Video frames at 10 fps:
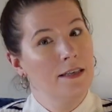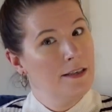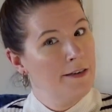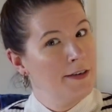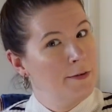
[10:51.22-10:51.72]

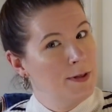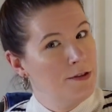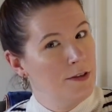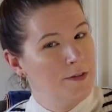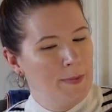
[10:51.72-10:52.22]
not very well
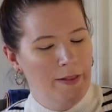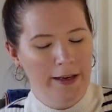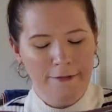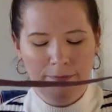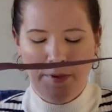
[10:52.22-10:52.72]
suited for my
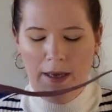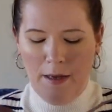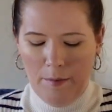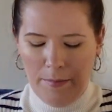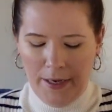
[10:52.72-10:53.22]
life.
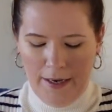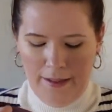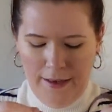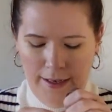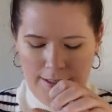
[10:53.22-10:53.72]
But I
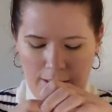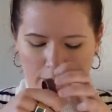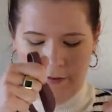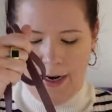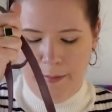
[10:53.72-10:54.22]
think it's a
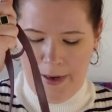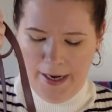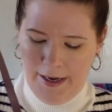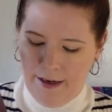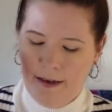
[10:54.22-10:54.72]
great
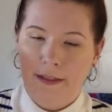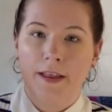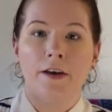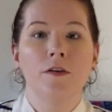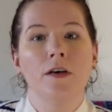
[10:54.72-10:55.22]
bag.
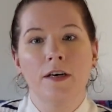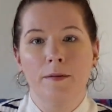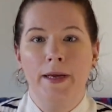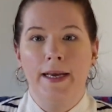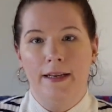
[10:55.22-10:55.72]
They no longer
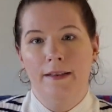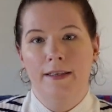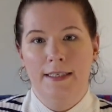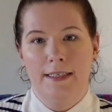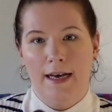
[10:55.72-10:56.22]
make it in
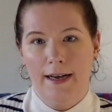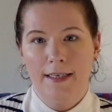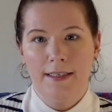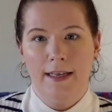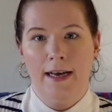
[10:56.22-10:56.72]
this
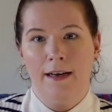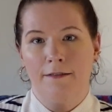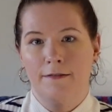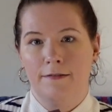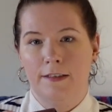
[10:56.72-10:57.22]
size. They have
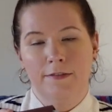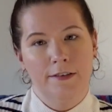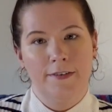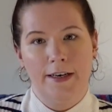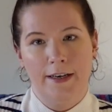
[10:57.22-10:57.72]

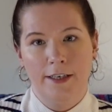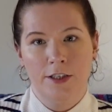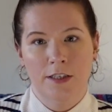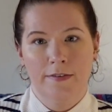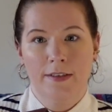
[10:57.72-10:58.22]
different
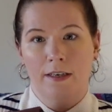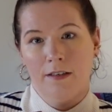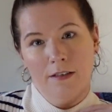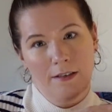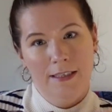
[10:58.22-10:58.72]
variations of it that are a
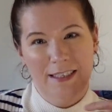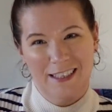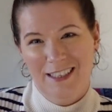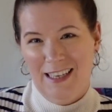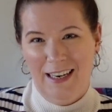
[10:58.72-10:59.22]
little
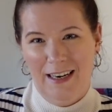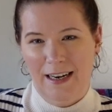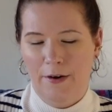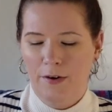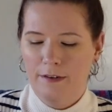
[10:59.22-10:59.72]
easier to get in and
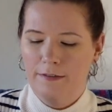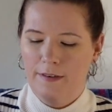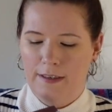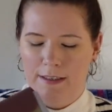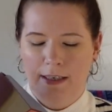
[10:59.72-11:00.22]
out of
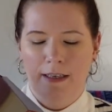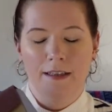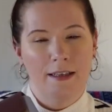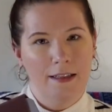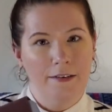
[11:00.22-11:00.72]
because I
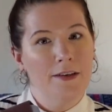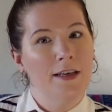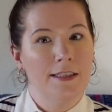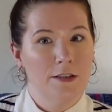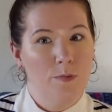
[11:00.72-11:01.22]
think they
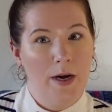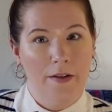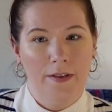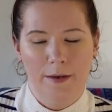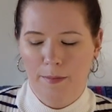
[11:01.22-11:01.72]
realize it's
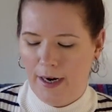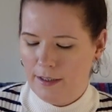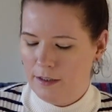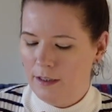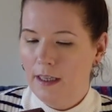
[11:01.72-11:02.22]
wildly
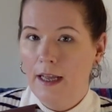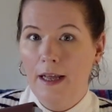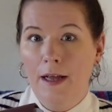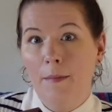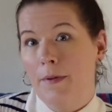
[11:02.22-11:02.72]
impractical.
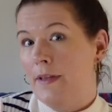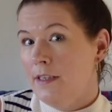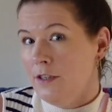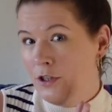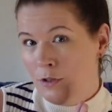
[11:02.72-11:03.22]
But
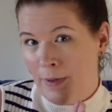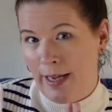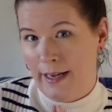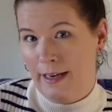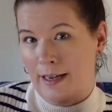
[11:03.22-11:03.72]
they do
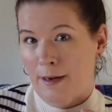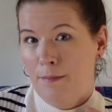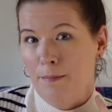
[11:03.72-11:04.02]
make it in a